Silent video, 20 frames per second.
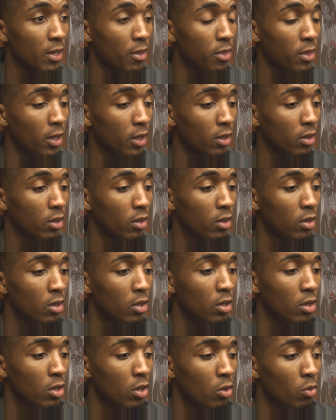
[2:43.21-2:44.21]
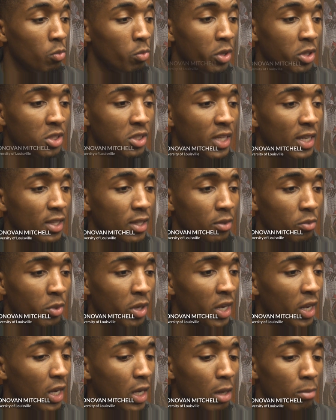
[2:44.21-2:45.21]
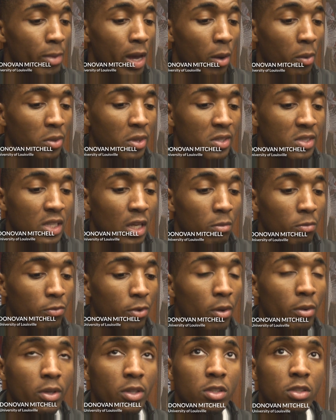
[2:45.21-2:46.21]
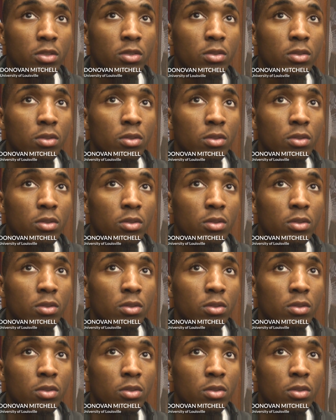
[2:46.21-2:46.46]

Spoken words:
I think we didn't come back with the same focus,